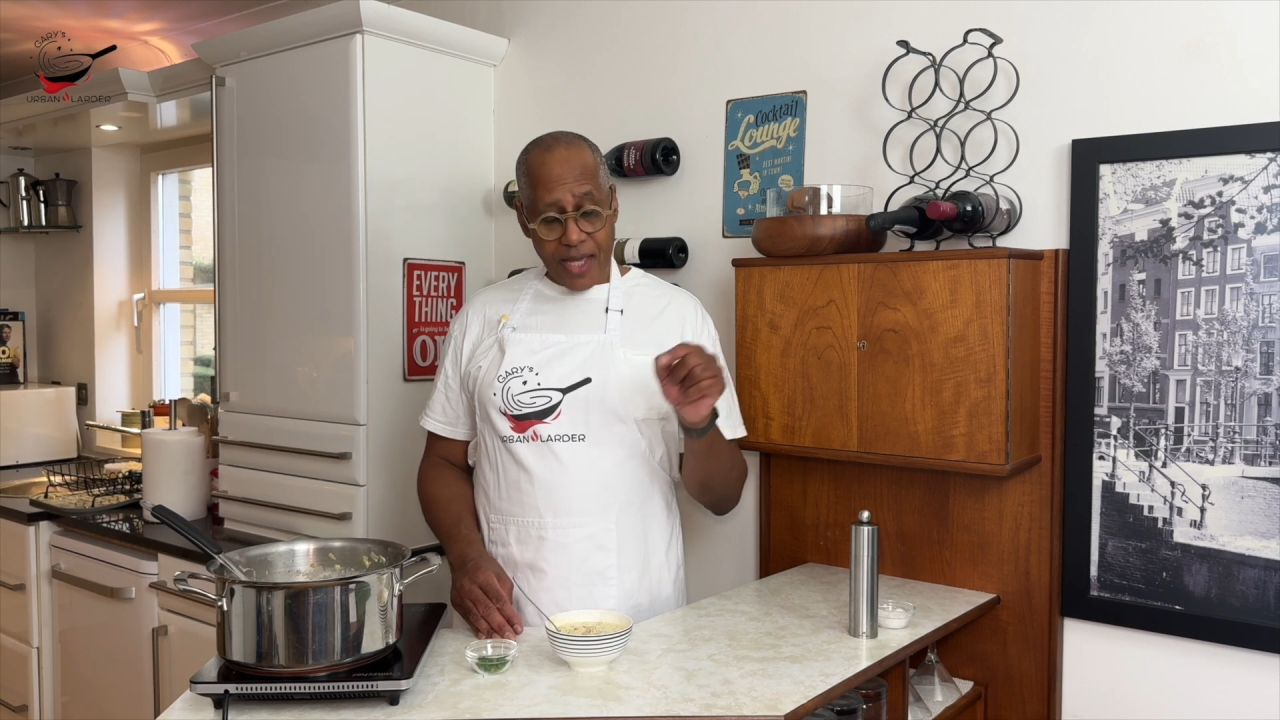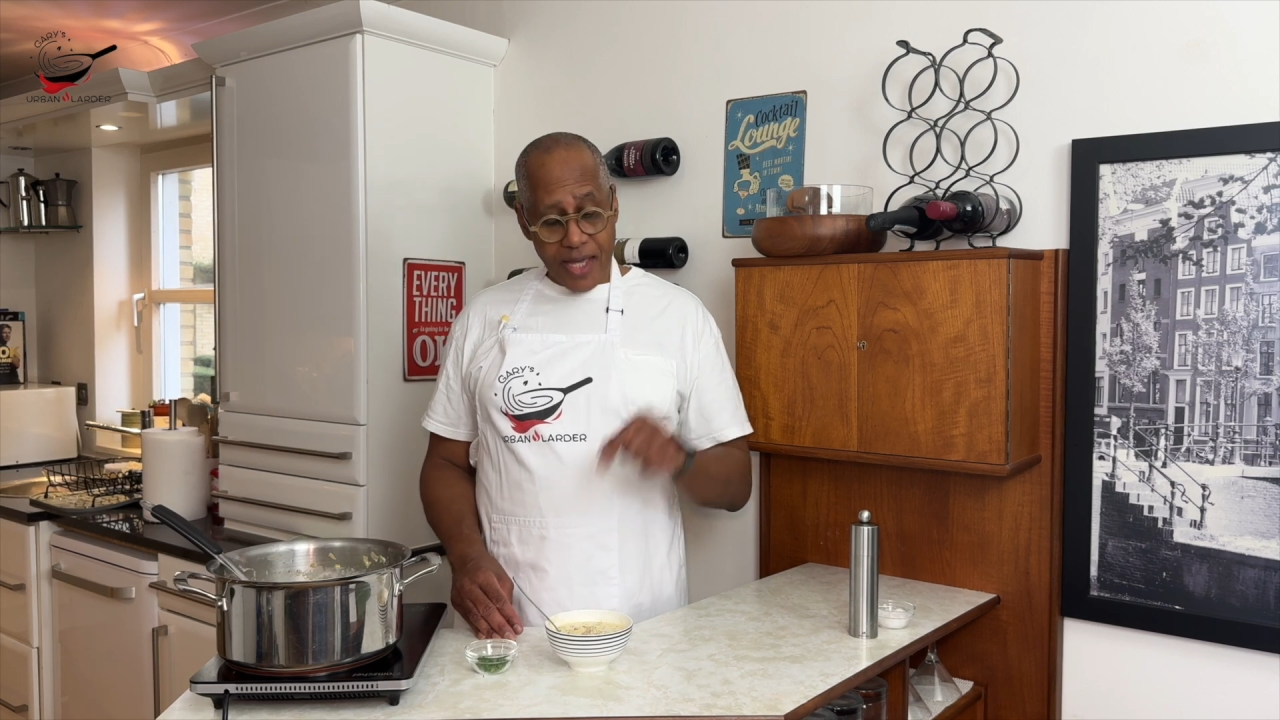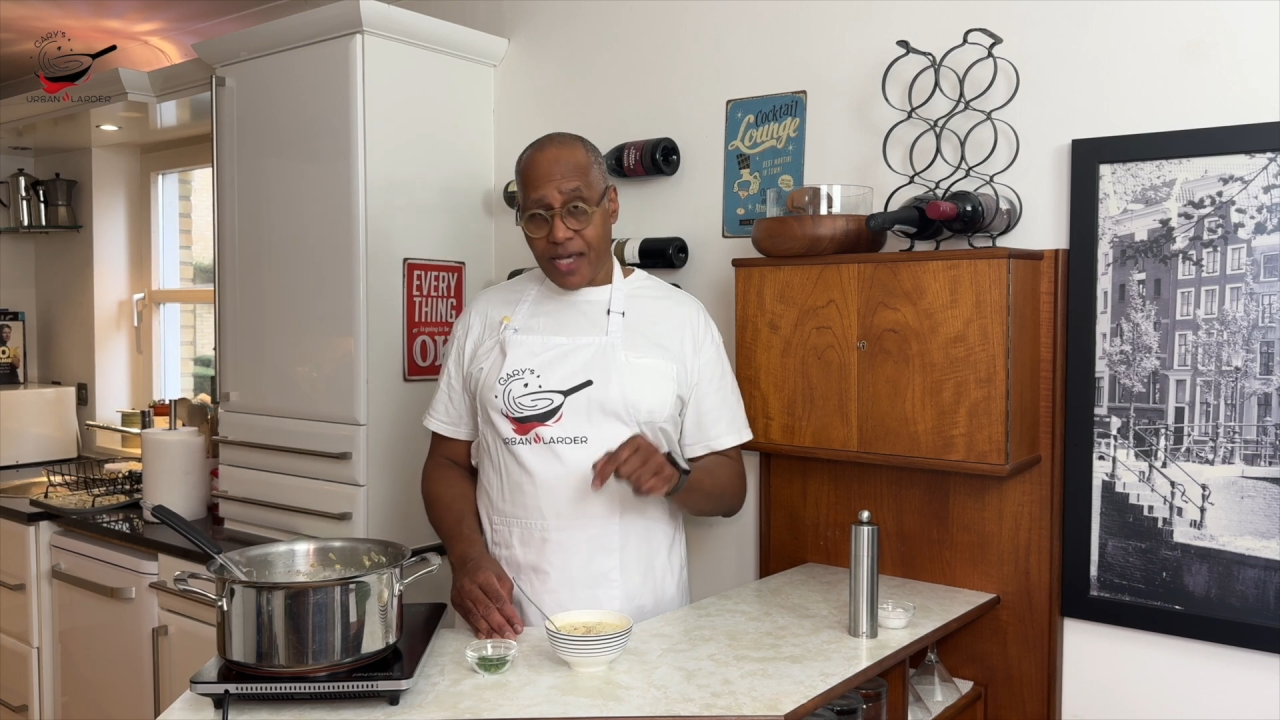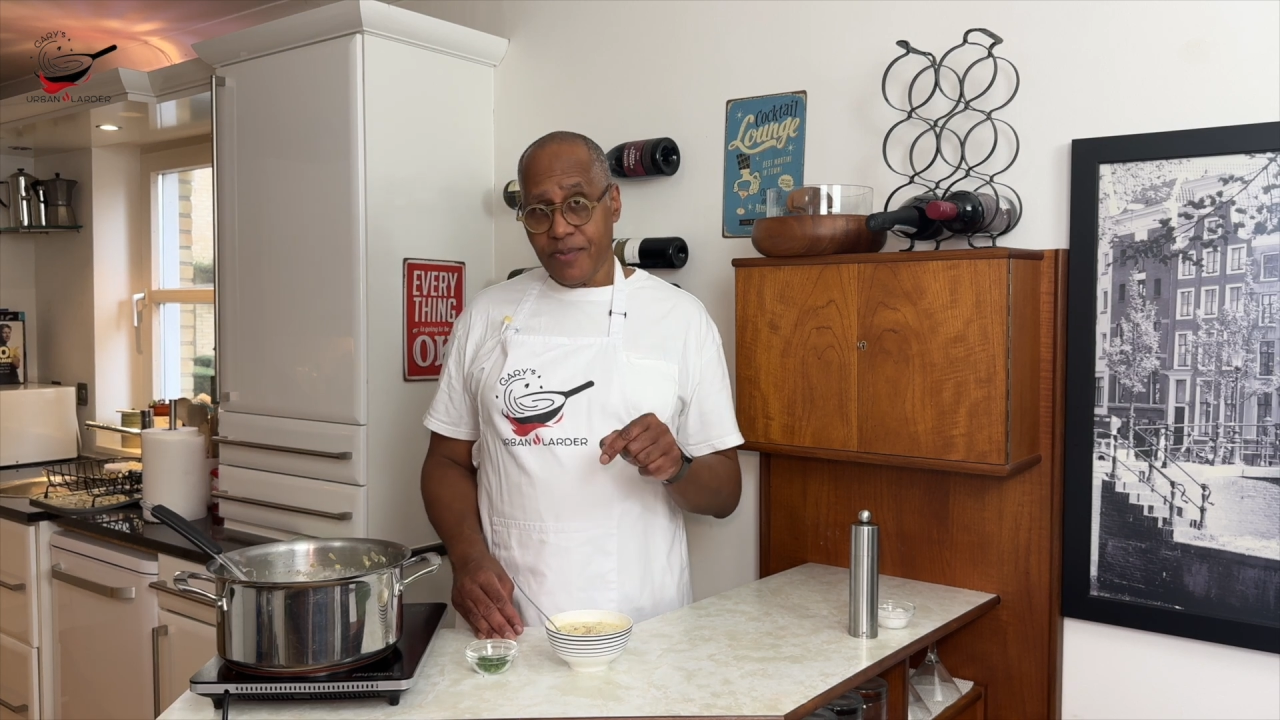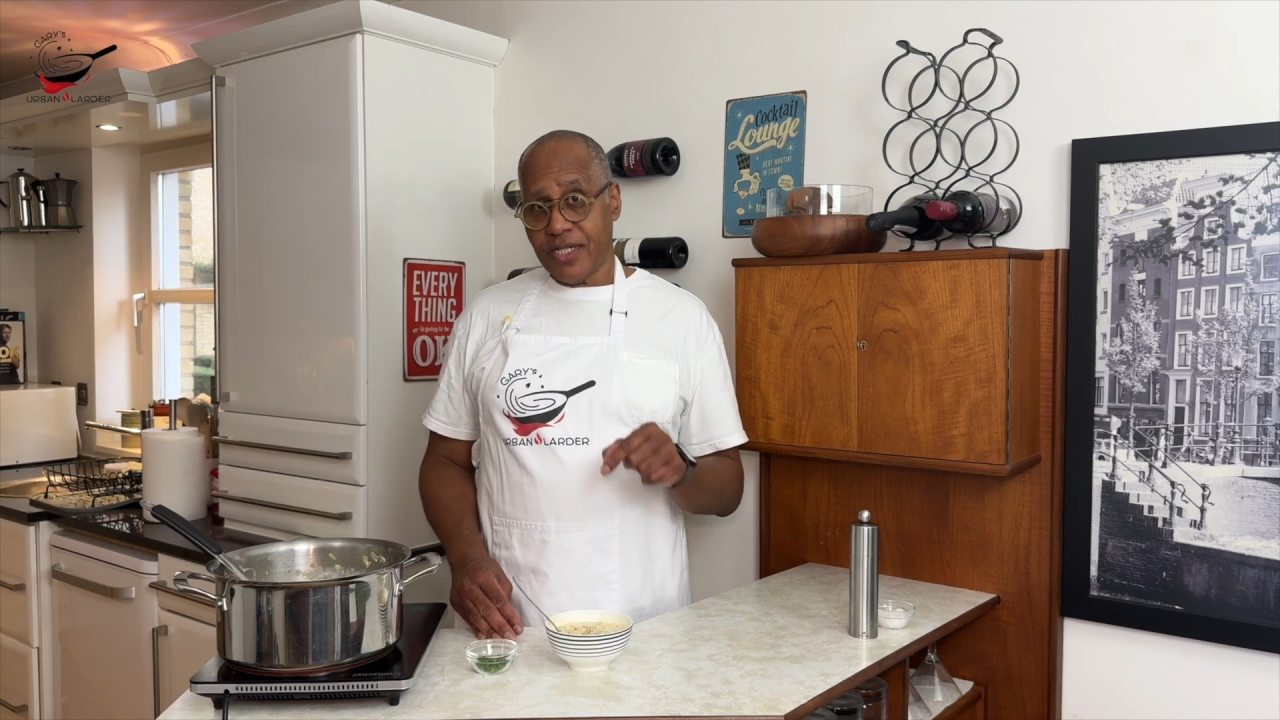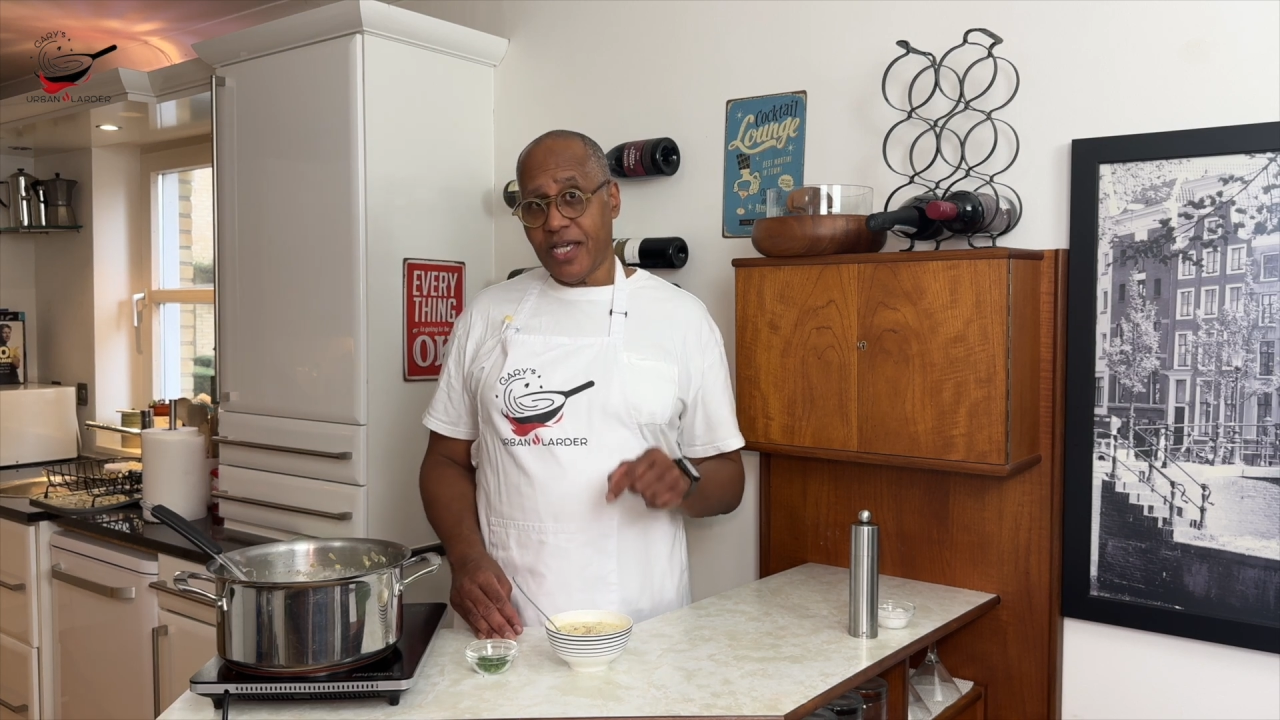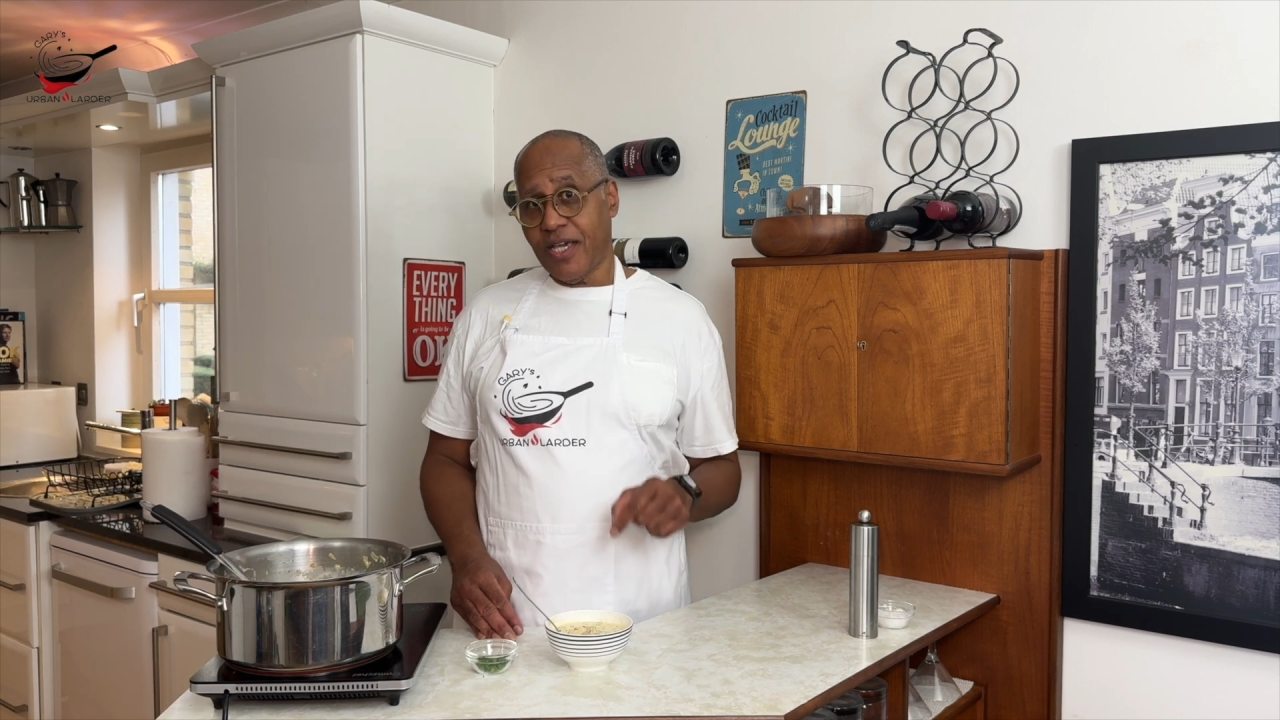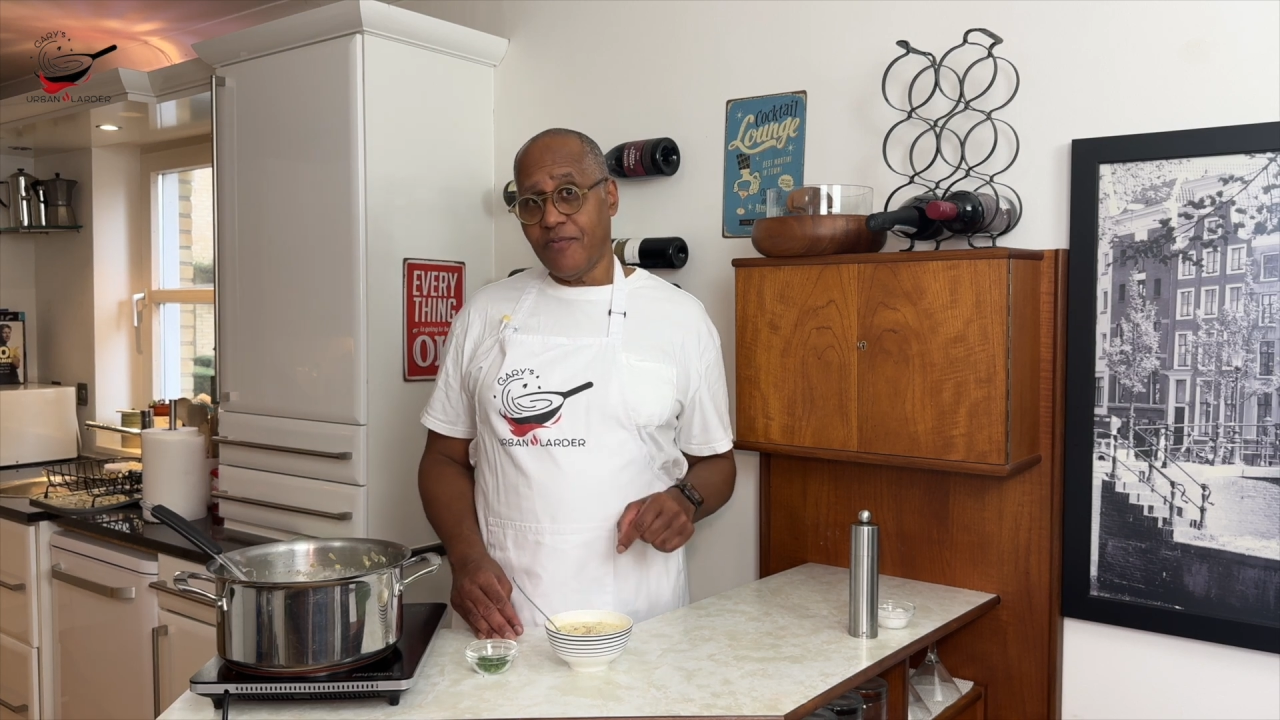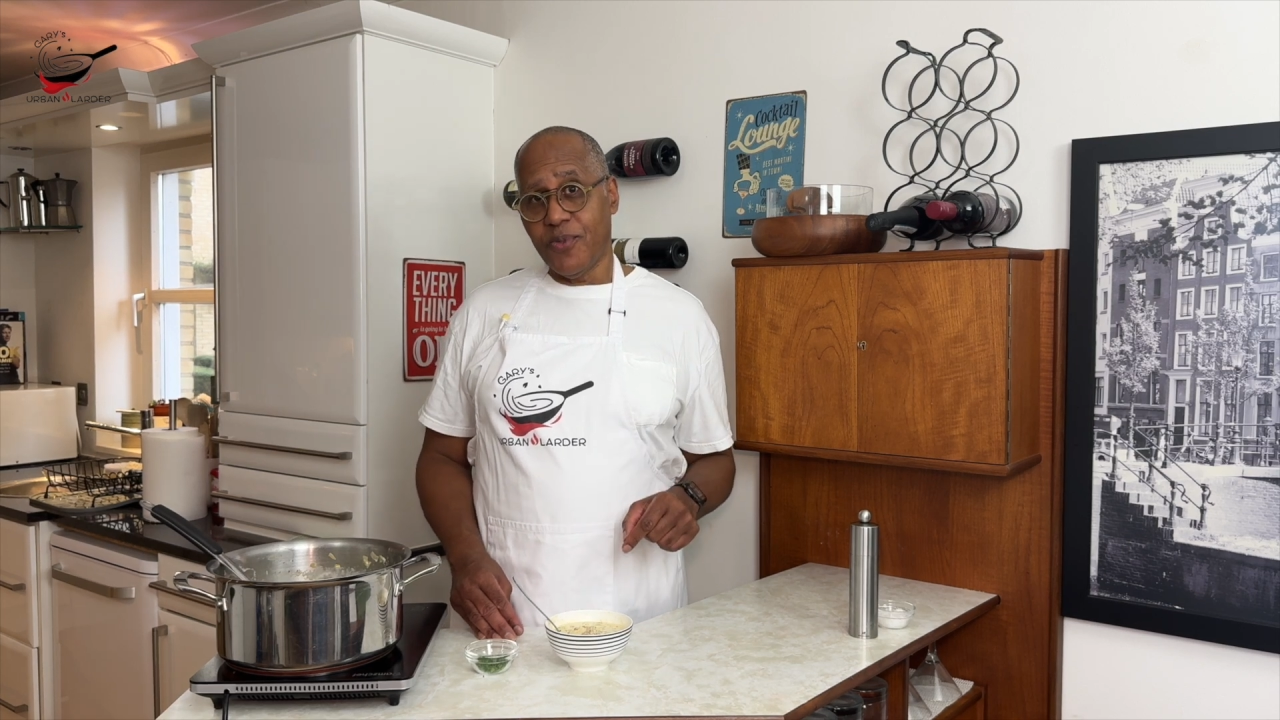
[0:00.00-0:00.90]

I'm going to have